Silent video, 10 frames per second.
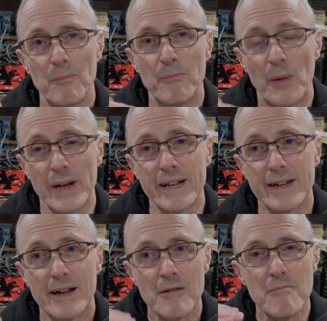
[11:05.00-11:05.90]
bike
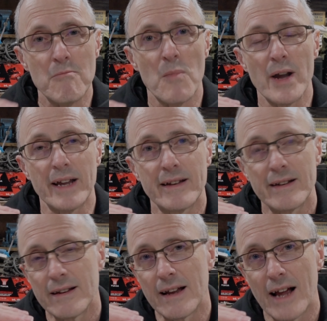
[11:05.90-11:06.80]
might
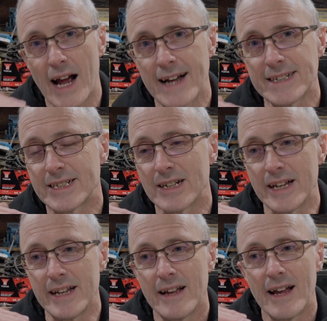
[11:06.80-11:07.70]
actually